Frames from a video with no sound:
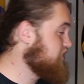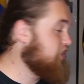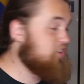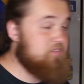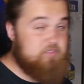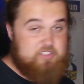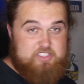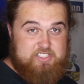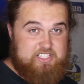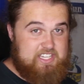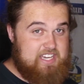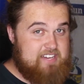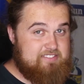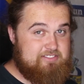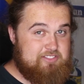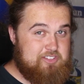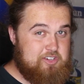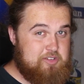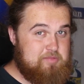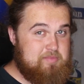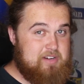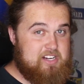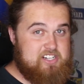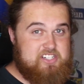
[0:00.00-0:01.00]
Don't really have
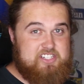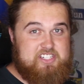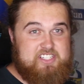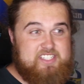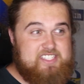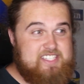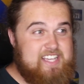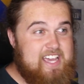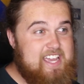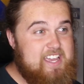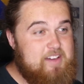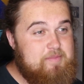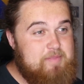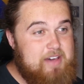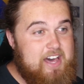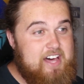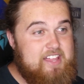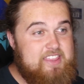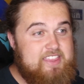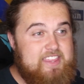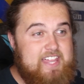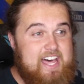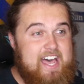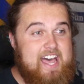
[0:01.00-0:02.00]
too much to say
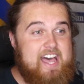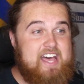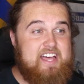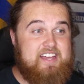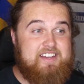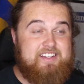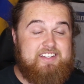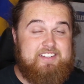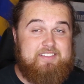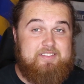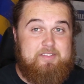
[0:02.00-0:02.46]
about that,